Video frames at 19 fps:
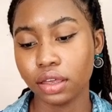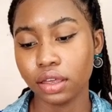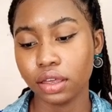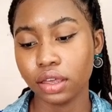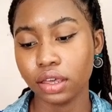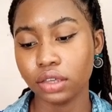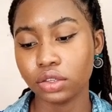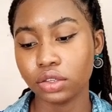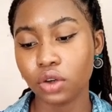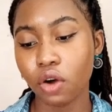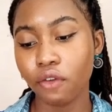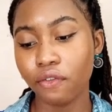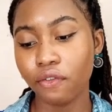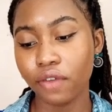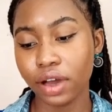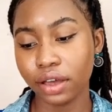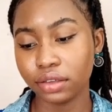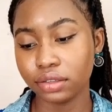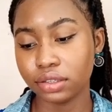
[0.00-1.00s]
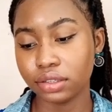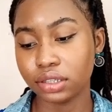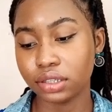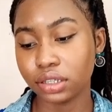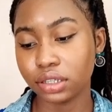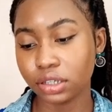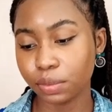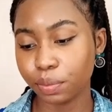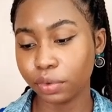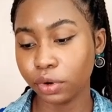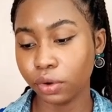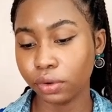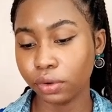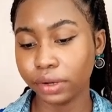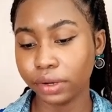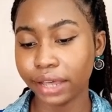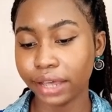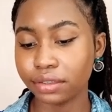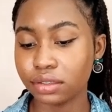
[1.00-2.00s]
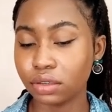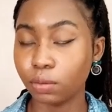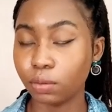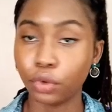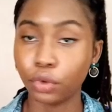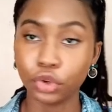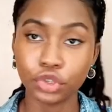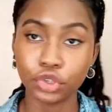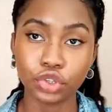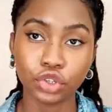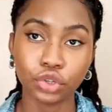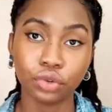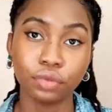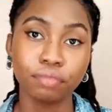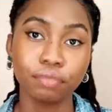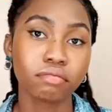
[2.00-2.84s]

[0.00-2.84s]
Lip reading: it offers deep, long-lasting moisture.